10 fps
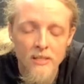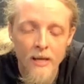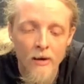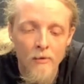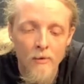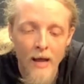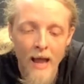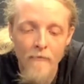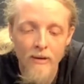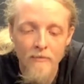there. I
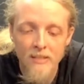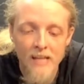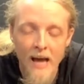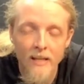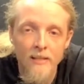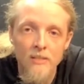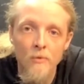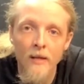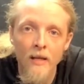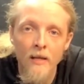haven't even sighted this
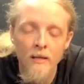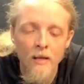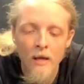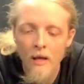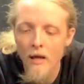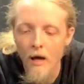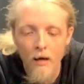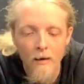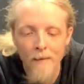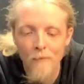one in.
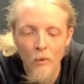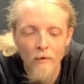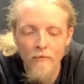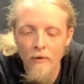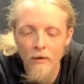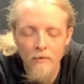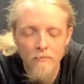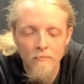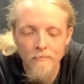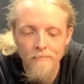I'm more of a,
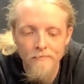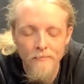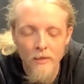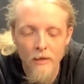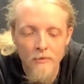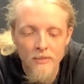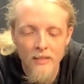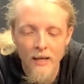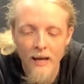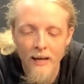you know, just
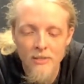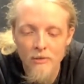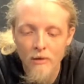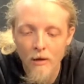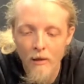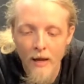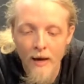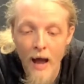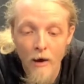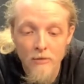like I guess you'd call it like an
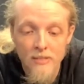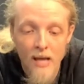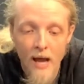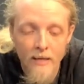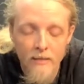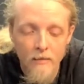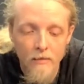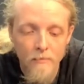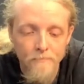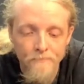iron sight.
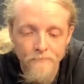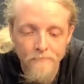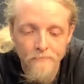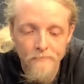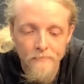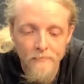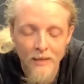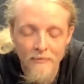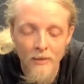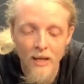I
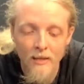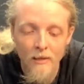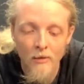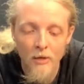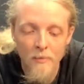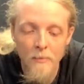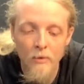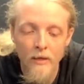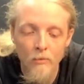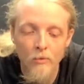feel like a lot of people
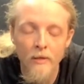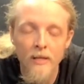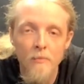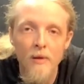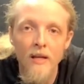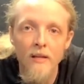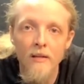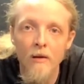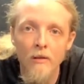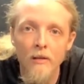get really
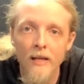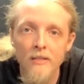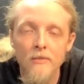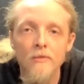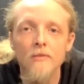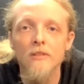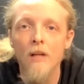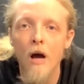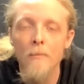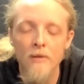dependent on lasers and
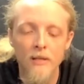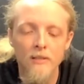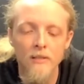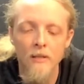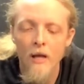optics, and